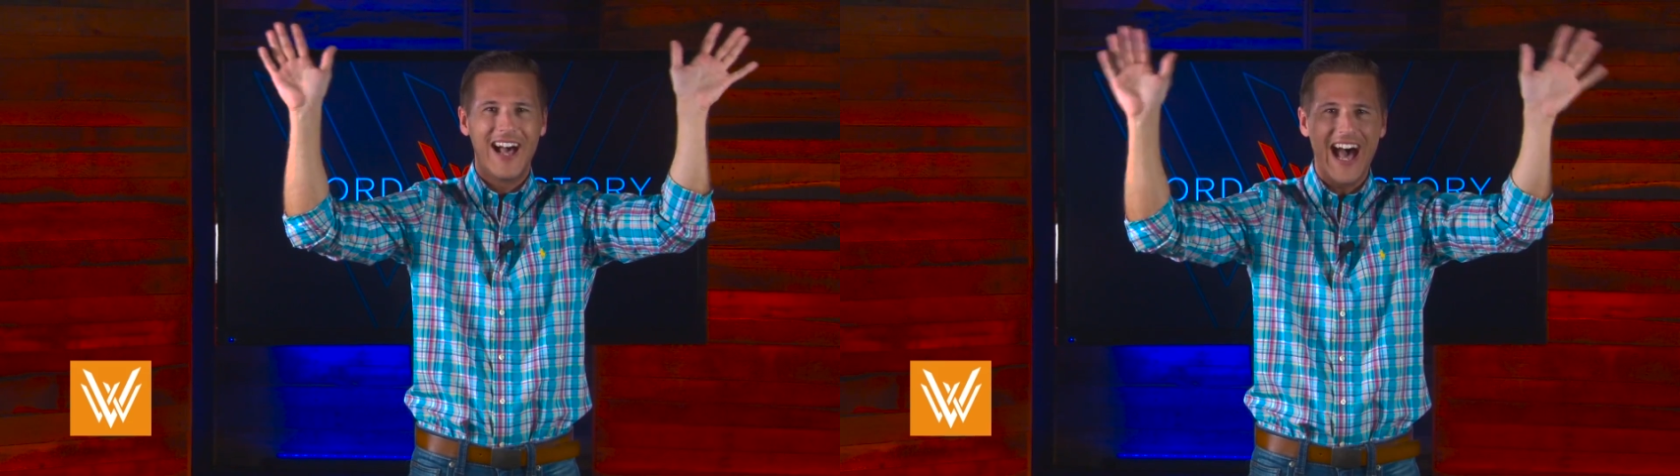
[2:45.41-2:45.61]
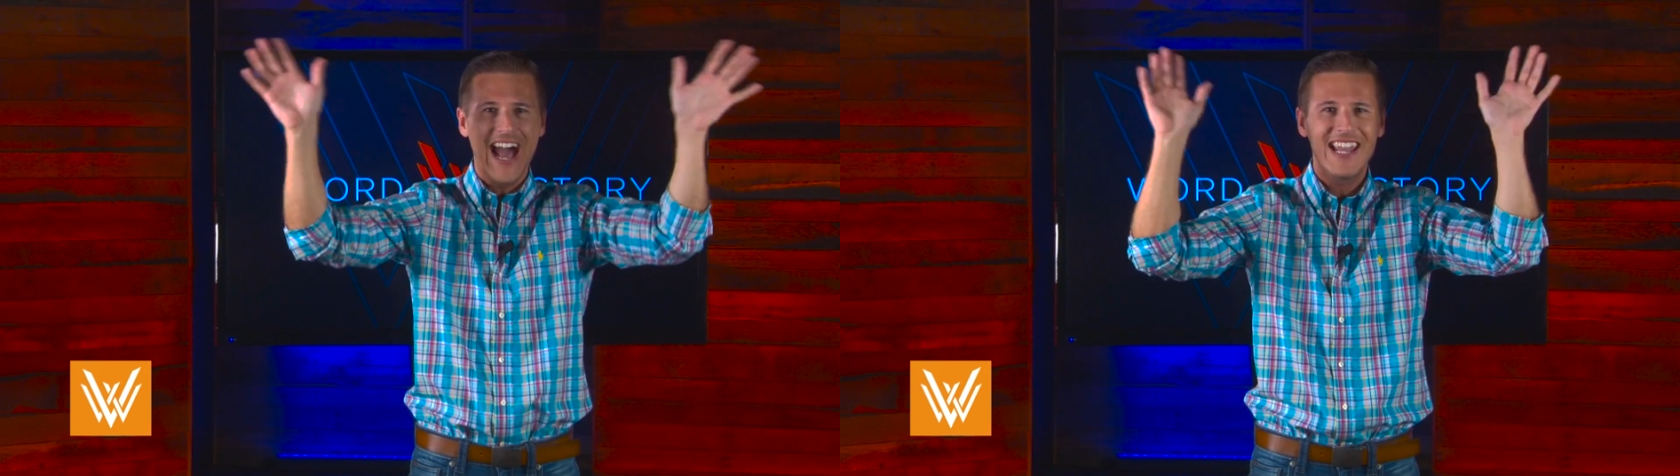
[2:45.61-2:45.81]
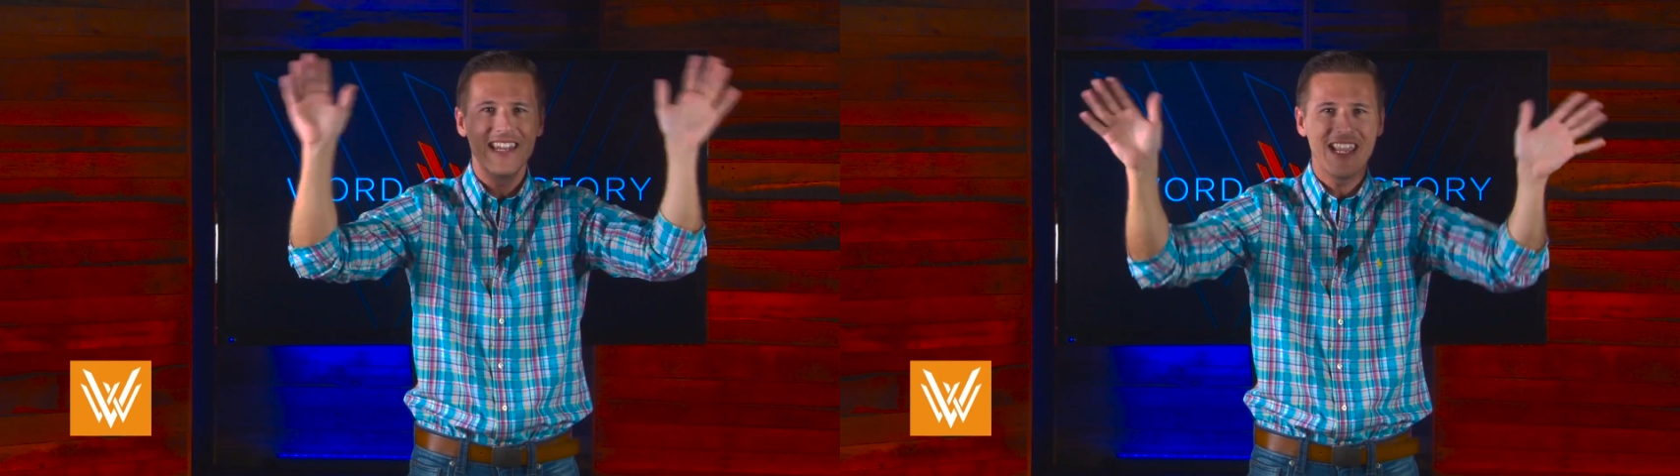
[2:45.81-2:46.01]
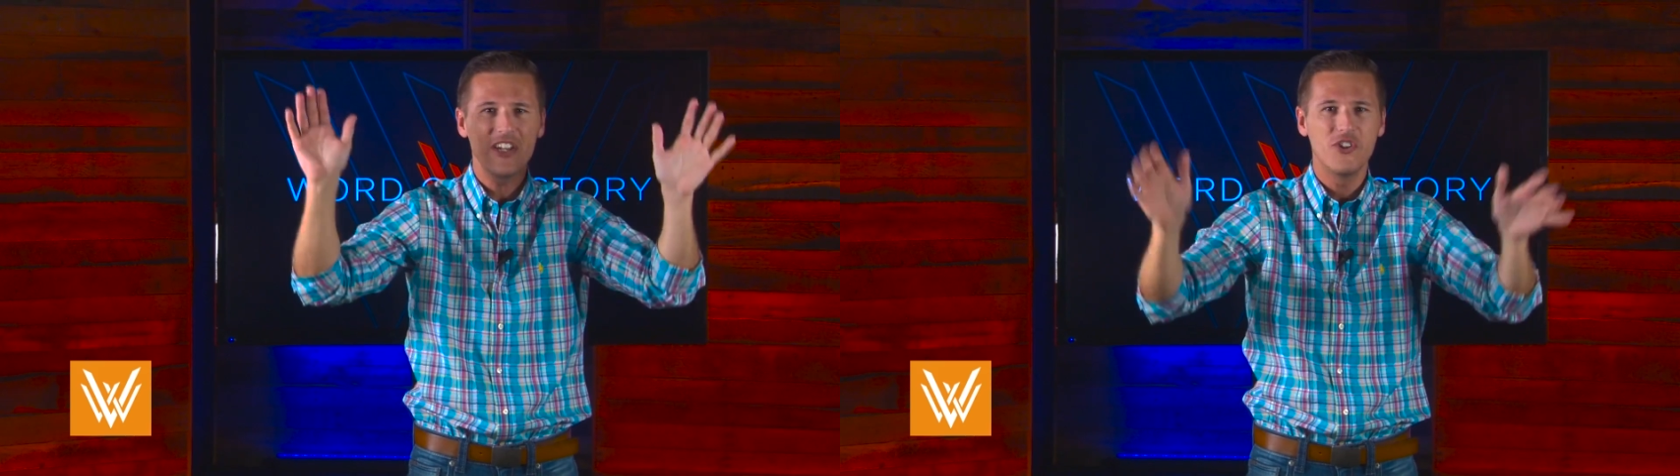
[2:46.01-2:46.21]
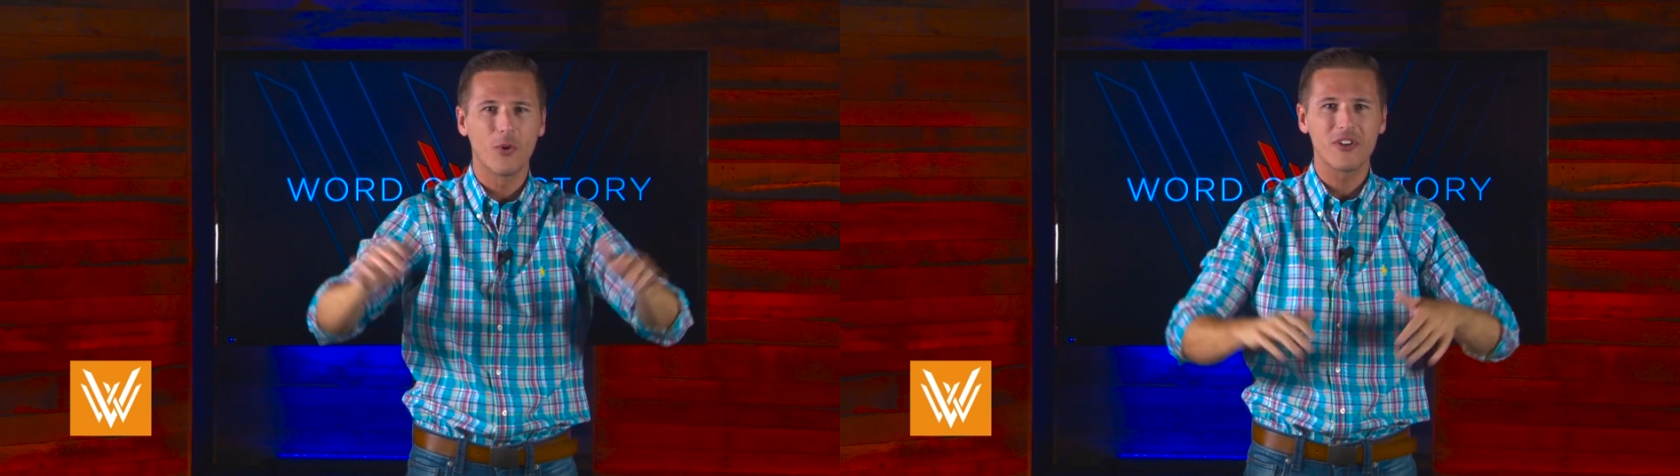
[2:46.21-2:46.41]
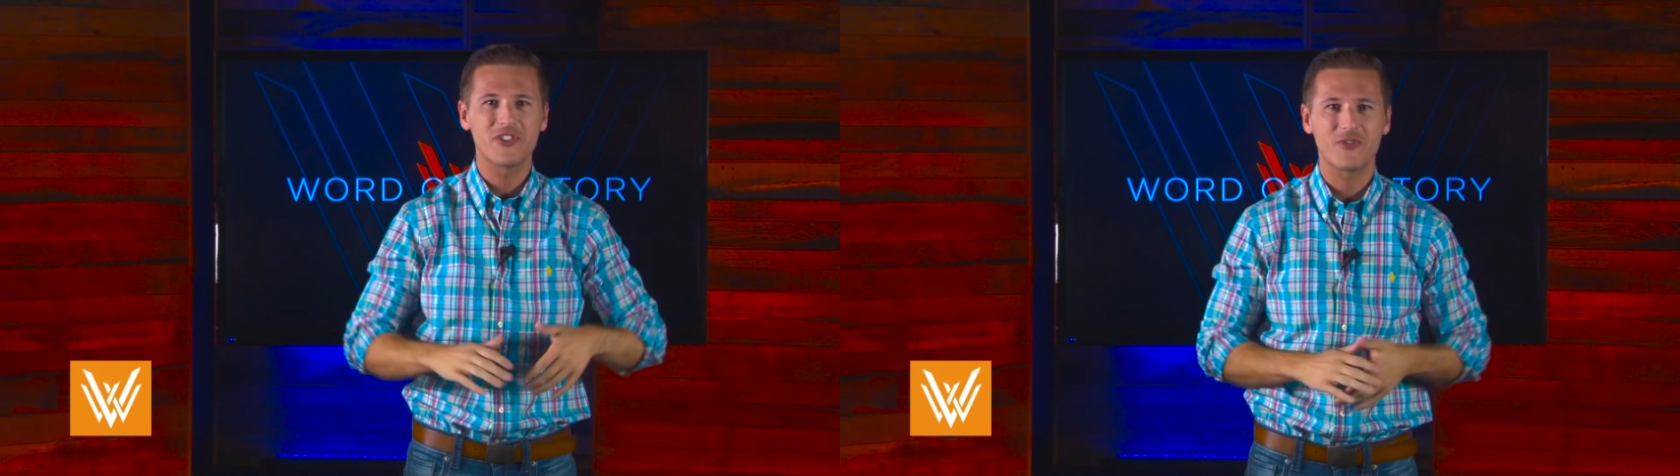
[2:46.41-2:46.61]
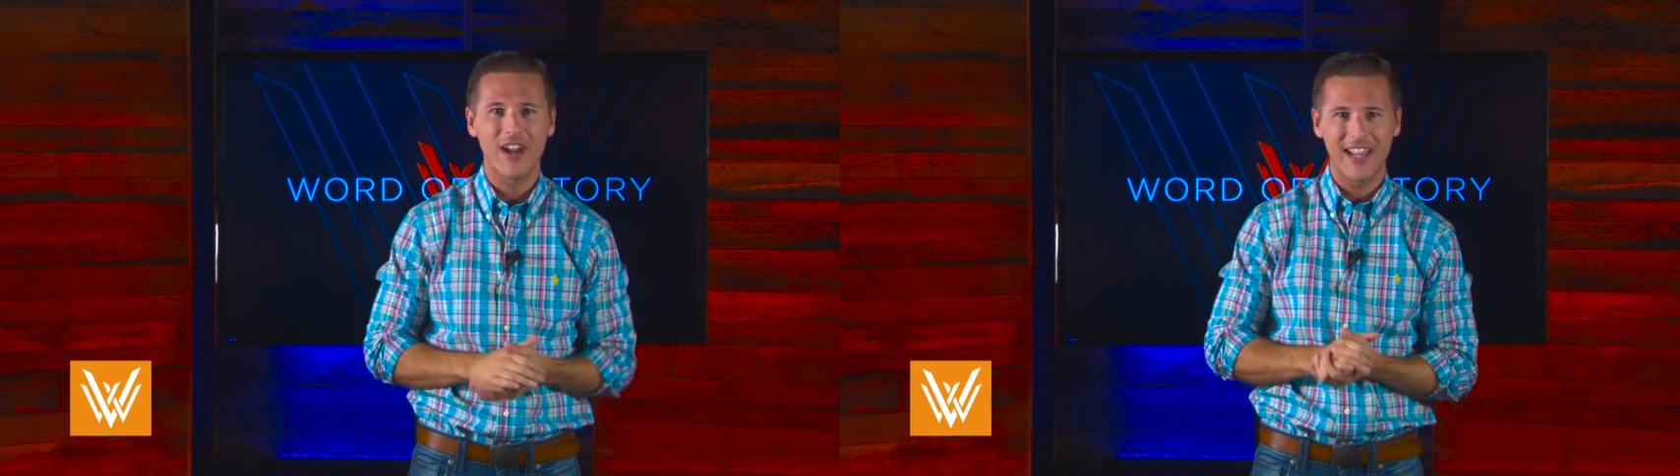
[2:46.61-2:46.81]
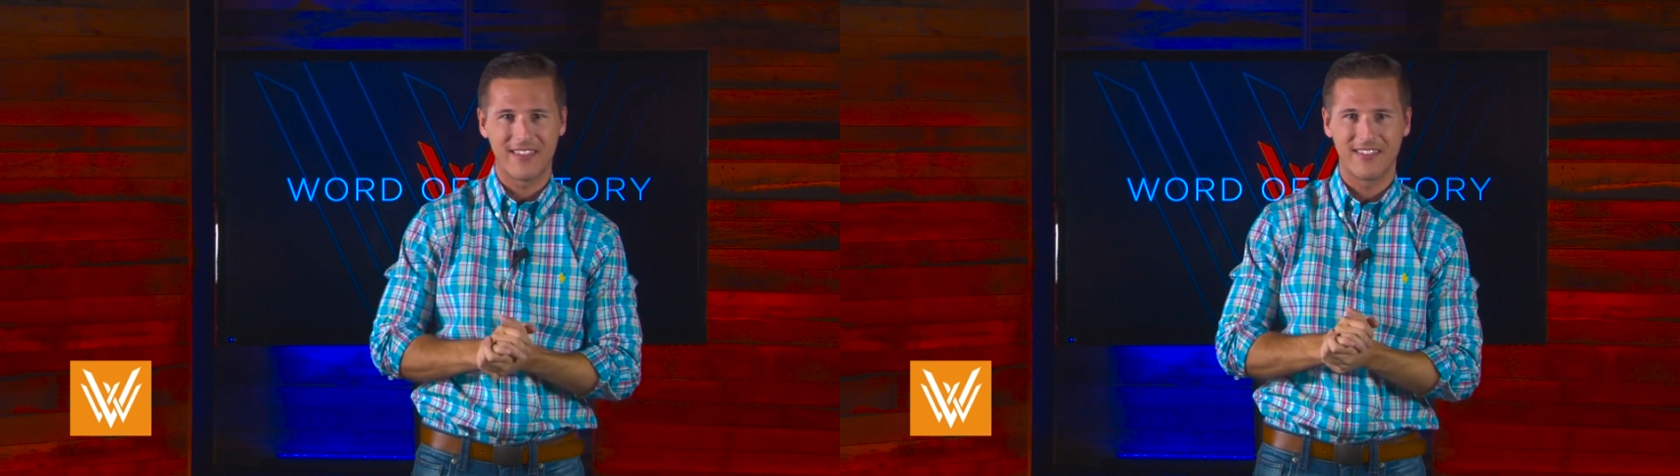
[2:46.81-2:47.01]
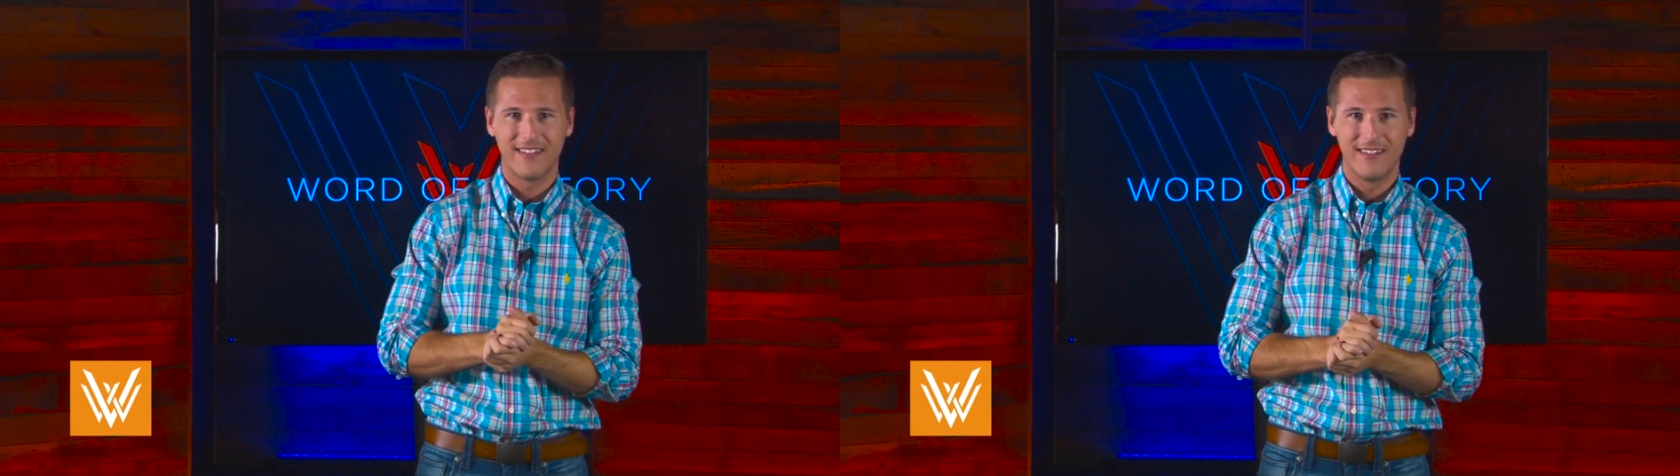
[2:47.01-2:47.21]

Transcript: I need your strength."